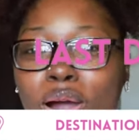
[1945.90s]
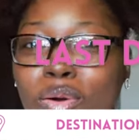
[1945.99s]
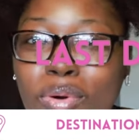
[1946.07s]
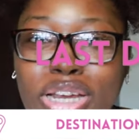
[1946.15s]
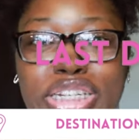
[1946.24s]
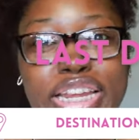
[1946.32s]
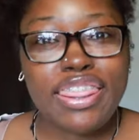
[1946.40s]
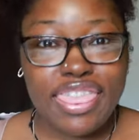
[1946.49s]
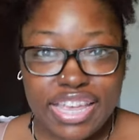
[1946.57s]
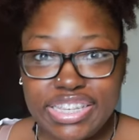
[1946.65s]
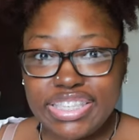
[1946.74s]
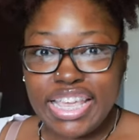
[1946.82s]
you are watching
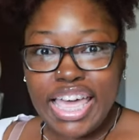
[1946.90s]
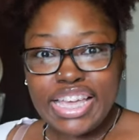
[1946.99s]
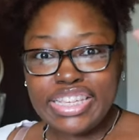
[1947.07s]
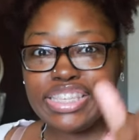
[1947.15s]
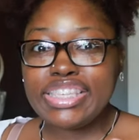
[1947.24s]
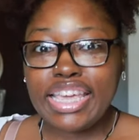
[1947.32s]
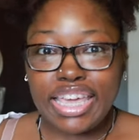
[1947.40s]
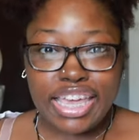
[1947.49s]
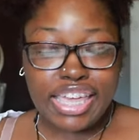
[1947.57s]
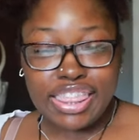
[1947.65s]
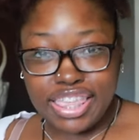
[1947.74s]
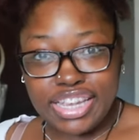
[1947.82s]
this
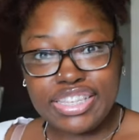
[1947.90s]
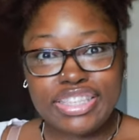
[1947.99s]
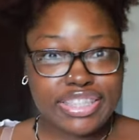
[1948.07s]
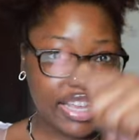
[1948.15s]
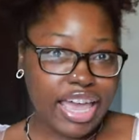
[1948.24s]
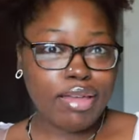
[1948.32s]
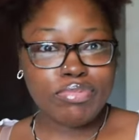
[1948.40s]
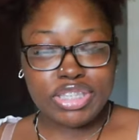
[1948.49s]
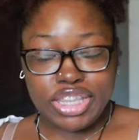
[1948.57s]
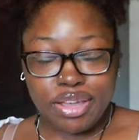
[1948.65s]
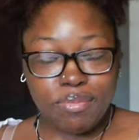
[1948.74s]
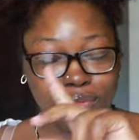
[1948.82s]
scene this
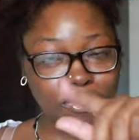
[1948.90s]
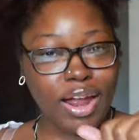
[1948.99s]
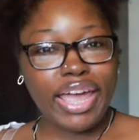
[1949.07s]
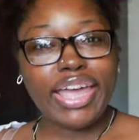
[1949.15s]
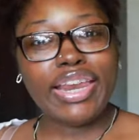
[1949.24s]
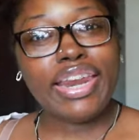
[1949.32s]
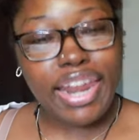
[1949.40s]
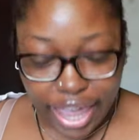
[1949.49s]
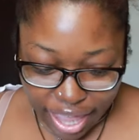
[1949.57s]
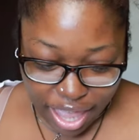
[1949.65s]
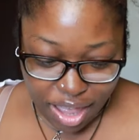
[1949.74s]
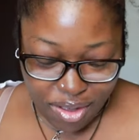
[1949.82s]
timestamp right
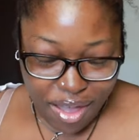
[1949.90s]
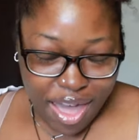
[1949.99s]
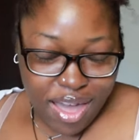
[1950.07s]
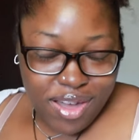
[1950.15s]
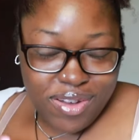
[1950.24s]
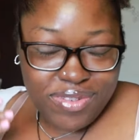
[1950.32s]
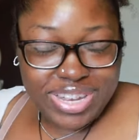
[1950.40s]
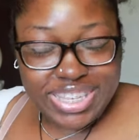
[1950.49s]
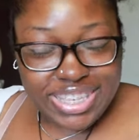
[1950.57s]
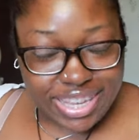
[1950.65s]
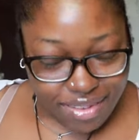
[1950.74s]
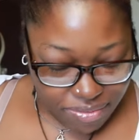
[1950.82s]
now
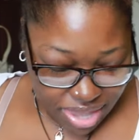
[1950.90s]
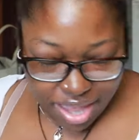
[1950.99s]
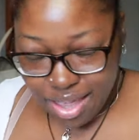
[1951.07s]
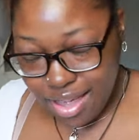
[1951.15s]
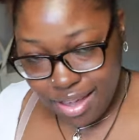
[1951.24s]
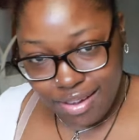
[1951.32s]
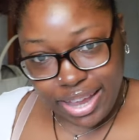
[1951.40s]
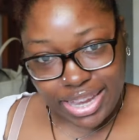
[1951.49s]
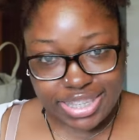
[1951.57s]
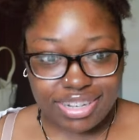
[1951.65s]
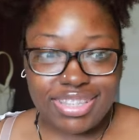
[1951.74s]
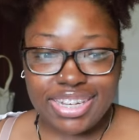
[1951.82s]
what's up y'all
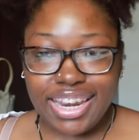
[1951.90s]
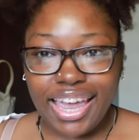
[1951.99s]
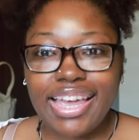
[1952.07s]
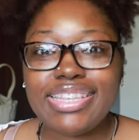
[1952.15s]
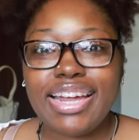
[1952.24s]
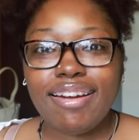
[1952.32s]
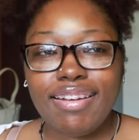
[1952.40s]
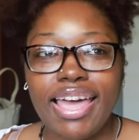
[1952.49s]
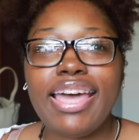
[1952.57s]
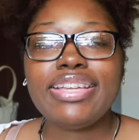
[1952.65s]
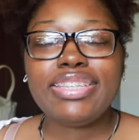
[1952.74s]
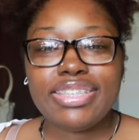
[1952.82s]
okay so today is our
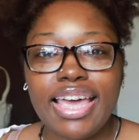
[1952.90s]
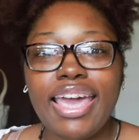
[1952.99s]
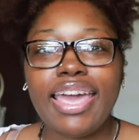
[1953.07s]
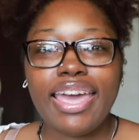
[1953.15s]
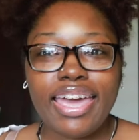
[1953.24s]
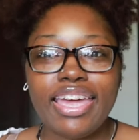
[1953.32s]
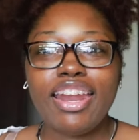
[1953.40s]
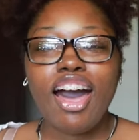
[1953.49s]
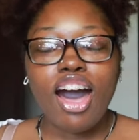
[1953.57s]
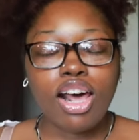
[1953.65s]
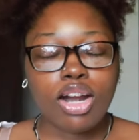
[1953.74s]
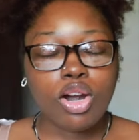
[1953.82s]
last day in
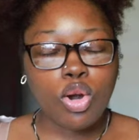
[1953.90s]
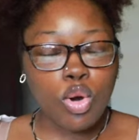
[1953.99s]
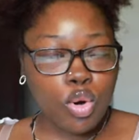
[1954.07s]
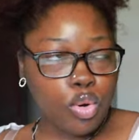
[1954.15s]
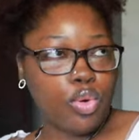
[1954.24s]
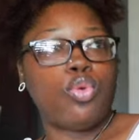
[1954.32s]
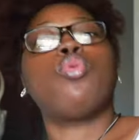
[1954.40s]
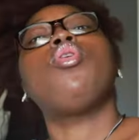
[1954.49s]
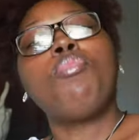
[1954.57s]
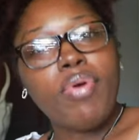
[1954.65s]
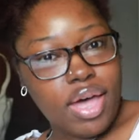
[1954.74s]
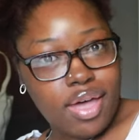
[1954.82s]

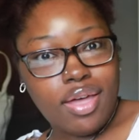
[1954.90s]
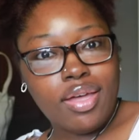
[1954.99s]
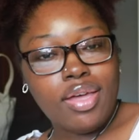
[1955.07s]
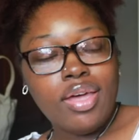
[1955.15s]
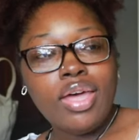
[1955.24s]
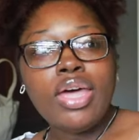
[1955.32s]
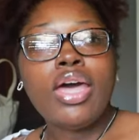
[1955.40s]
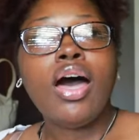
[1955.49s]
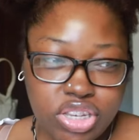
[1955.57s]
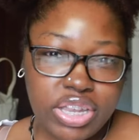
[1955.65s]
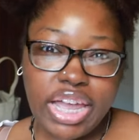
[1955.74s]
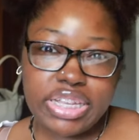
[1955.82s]
aruba
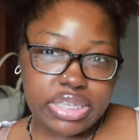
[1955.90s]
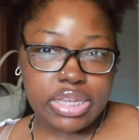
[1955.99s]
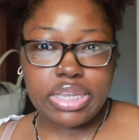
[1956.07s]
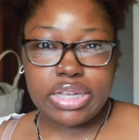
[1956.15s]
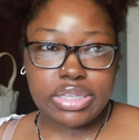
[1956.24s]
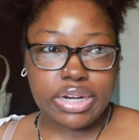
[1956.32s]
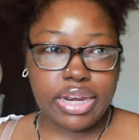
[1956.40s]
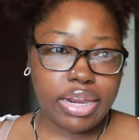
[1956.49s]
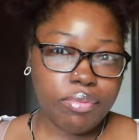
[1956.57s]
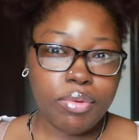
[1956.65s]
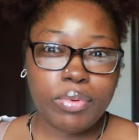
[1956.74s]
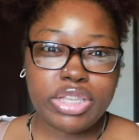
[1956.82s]
so y'all seen yesterday
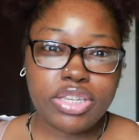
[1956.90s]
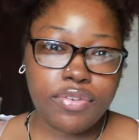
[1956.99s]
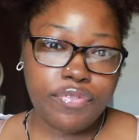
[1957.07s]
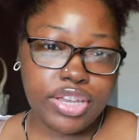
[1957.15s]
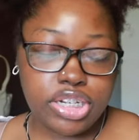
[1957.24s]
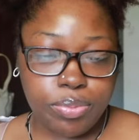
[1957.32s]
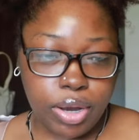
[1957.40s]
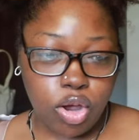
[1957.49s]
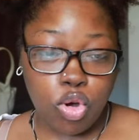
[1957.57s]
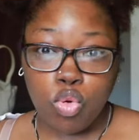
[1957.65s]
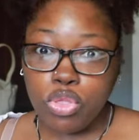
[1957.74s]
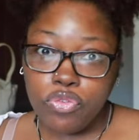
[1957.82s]
that we went to
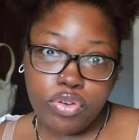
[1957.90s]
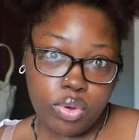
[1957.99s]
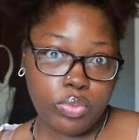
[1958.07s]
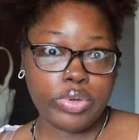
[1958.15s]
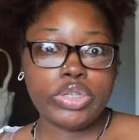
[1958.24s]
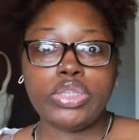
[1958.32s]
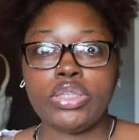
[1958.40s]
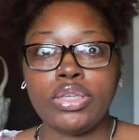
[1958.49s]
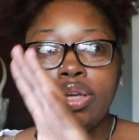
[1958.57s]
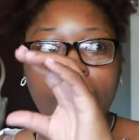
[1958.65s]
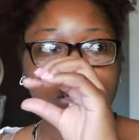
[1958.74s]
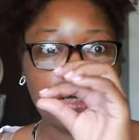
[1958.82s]
fishbone the food
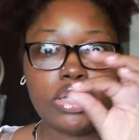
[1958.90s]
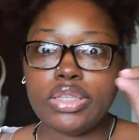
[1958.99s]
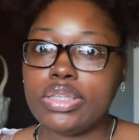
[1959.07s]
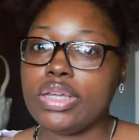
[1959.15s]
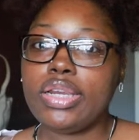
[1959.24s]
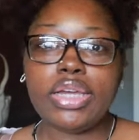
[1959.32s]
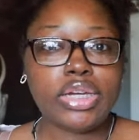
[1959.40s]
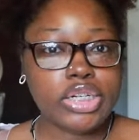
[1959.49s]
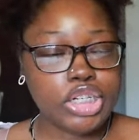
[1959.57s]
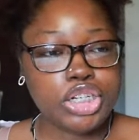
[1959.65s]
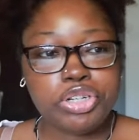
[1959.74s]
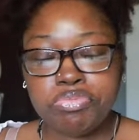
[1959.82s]
was
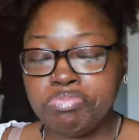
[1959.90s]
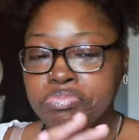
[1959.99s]
delish